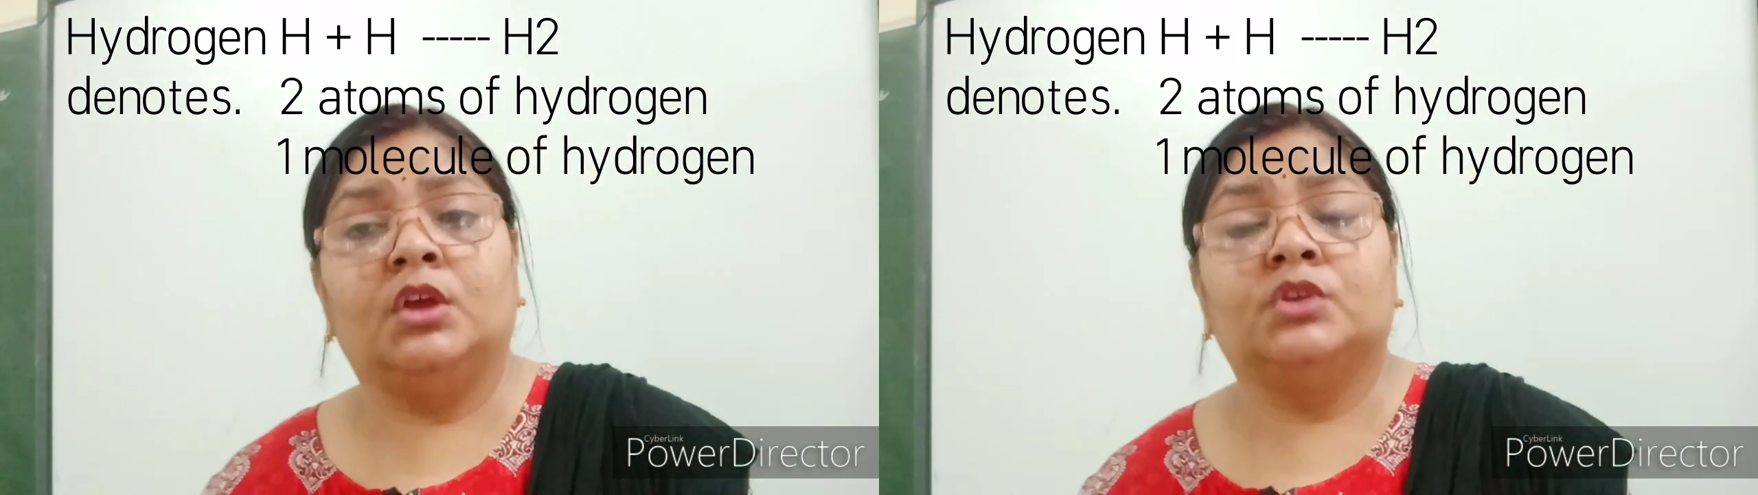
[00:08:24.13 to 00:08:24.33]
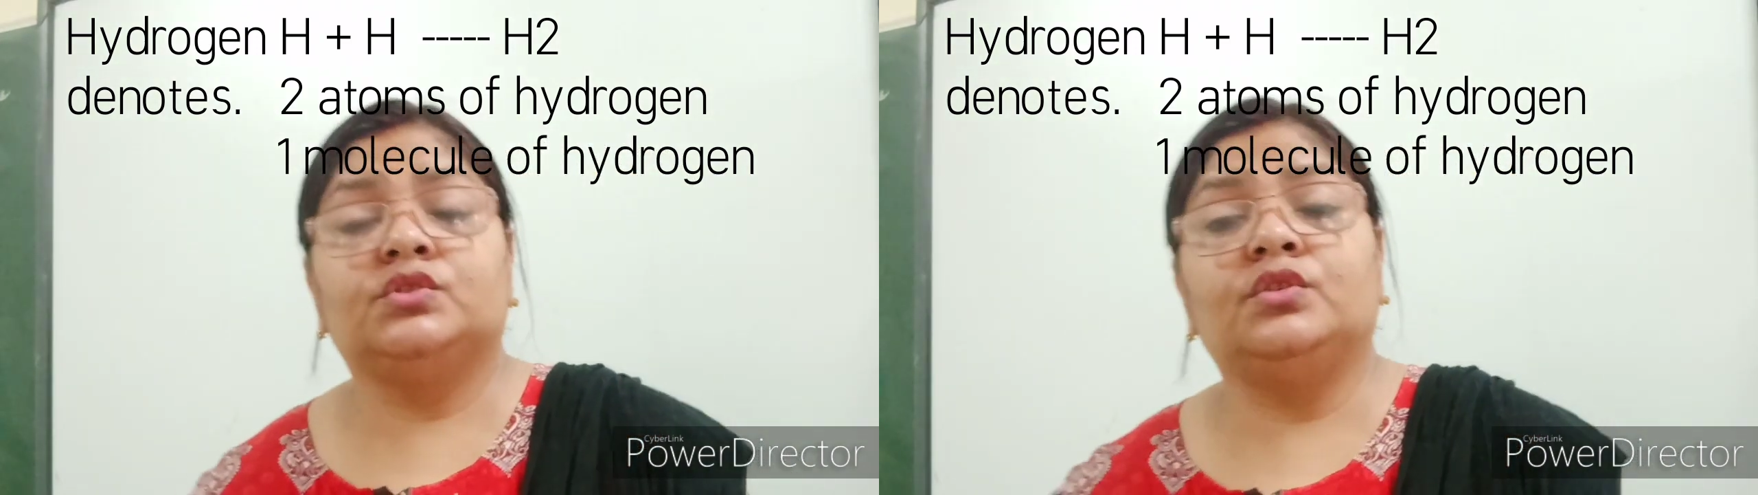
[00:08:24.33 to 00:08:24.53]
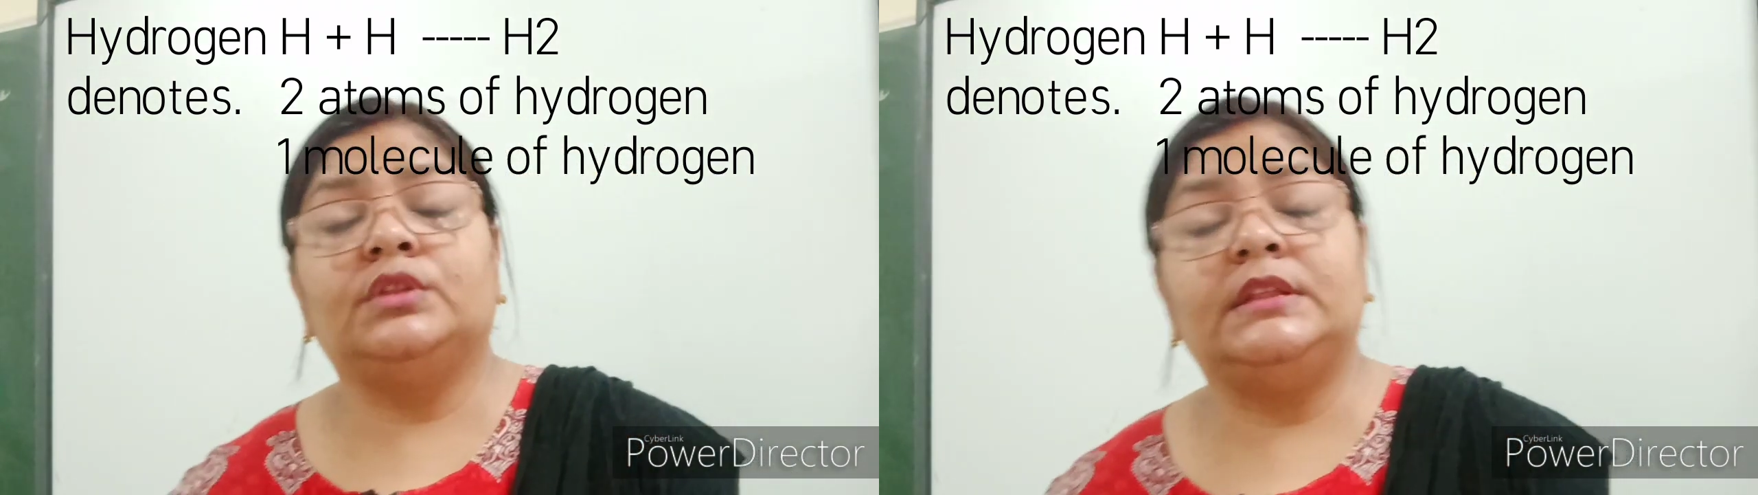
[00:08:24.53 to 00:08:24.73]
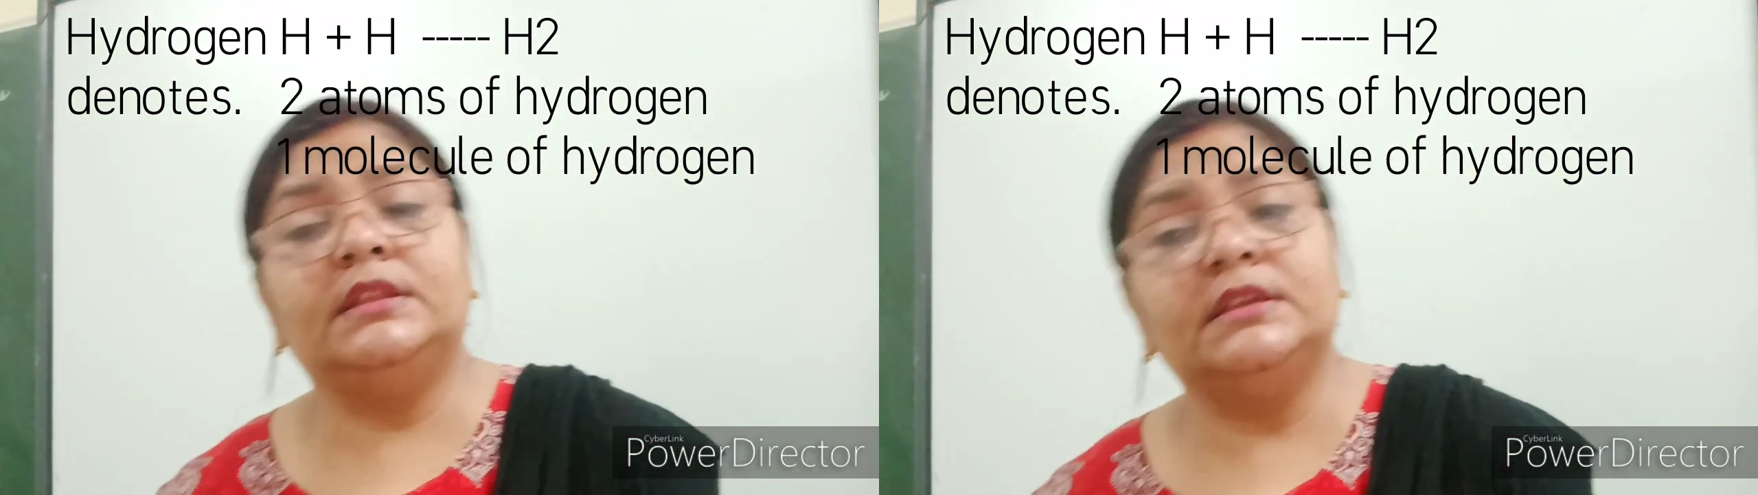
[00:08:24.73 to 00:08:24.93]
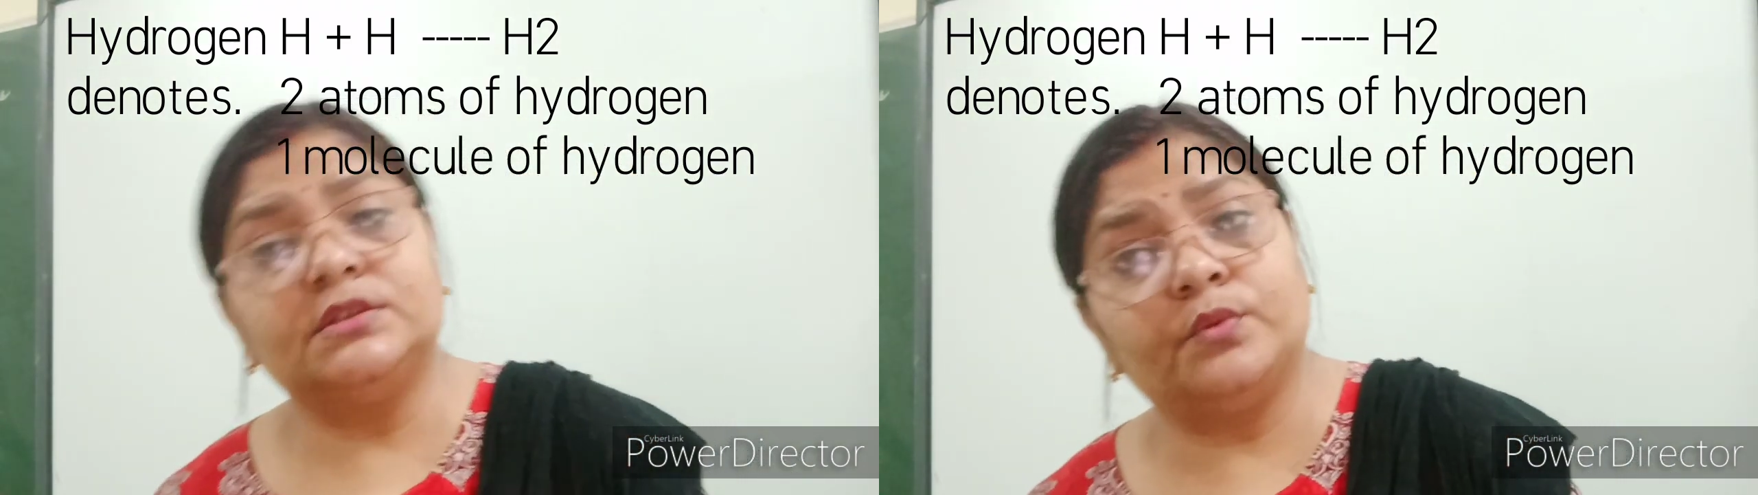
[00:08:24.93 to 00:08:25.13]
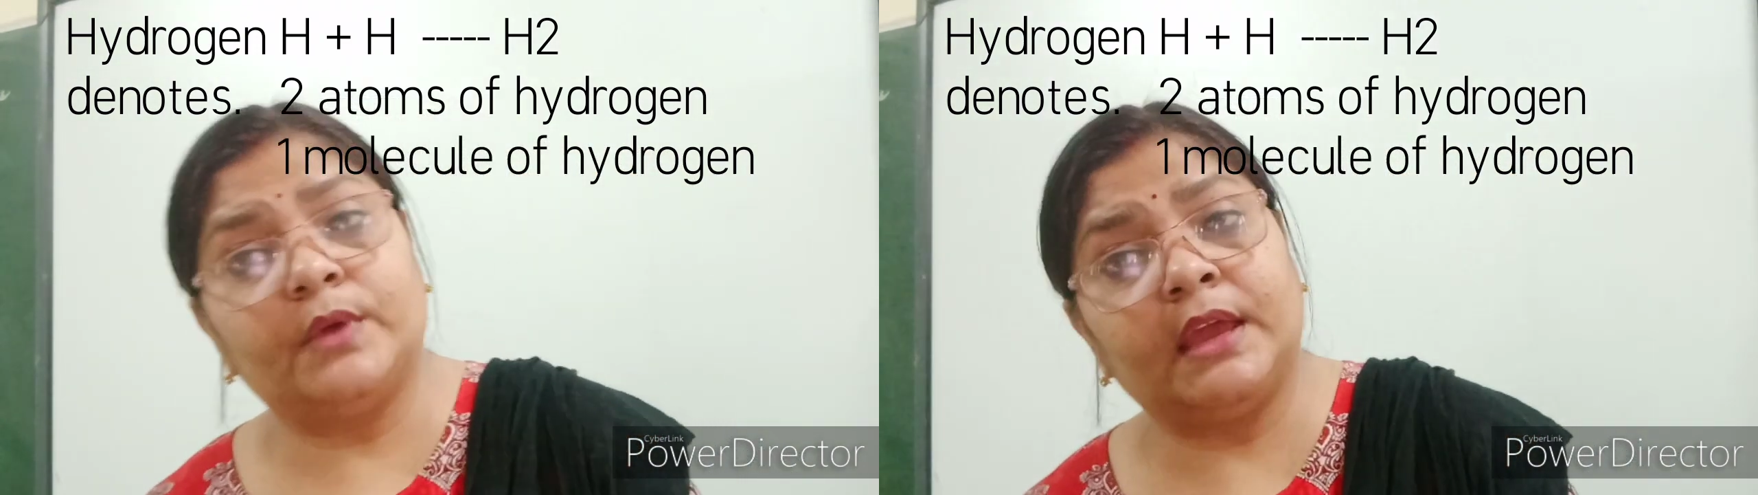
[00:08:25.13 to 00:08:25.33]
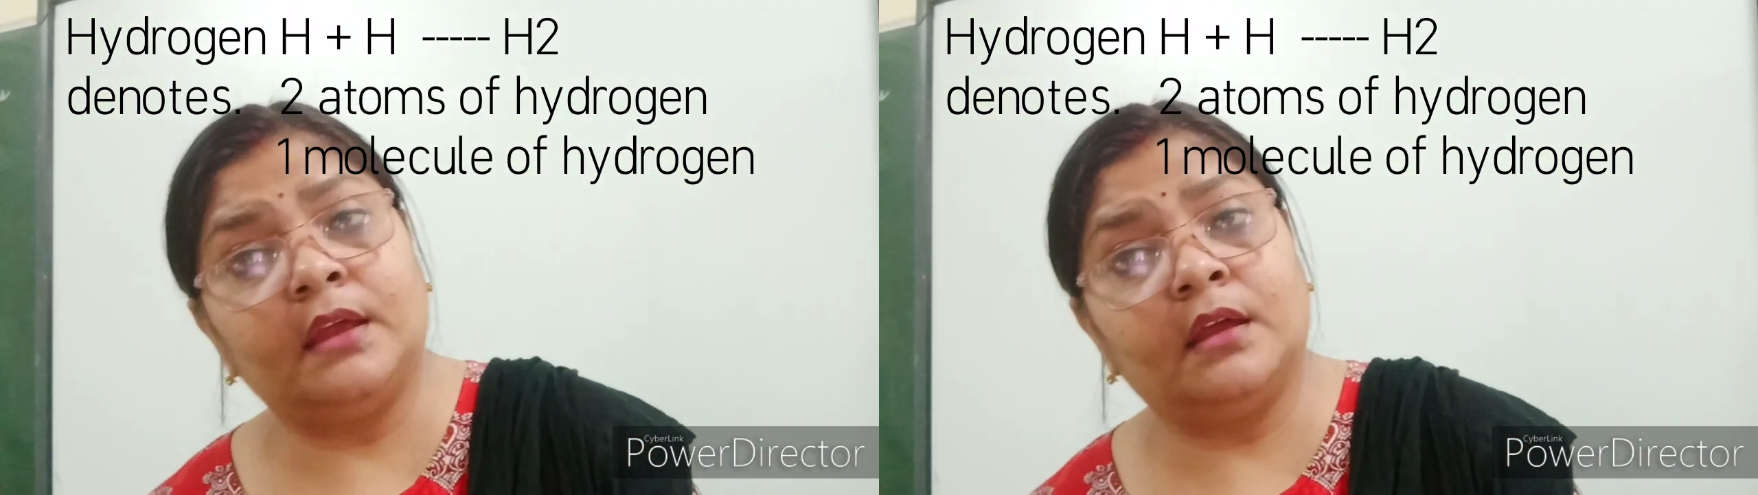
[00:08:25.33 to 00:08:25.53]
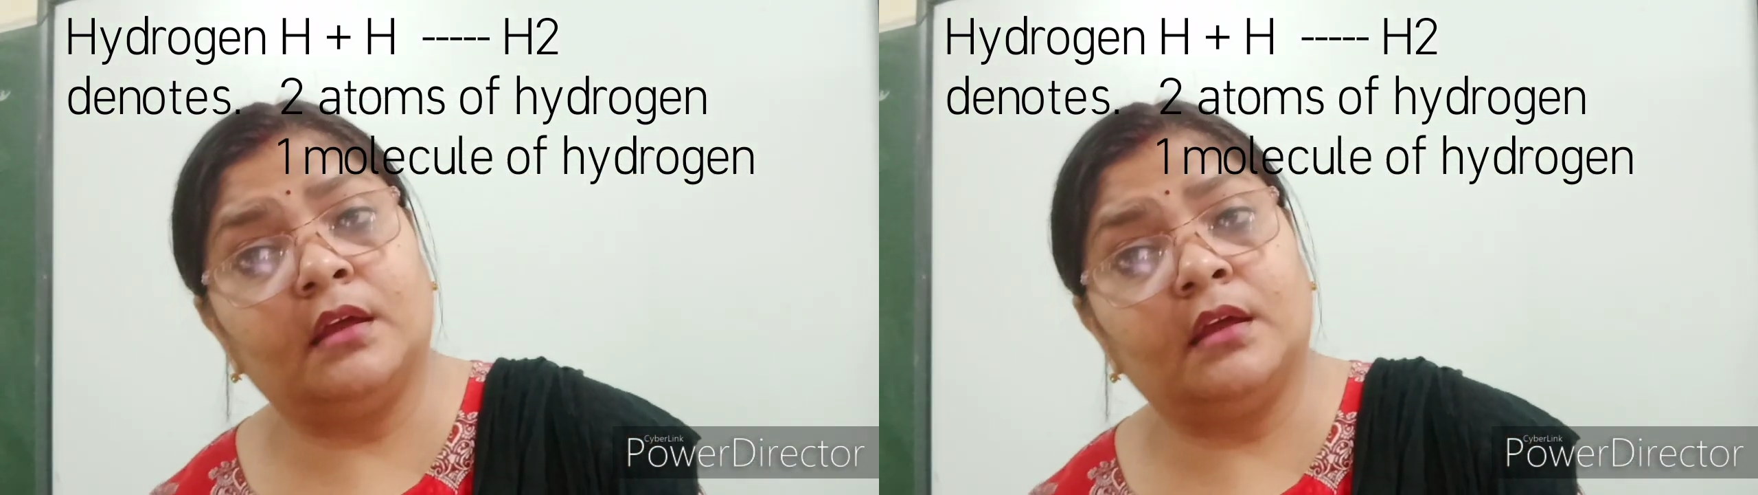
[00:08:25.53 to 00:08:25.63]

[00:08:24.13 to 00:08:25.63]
So in this way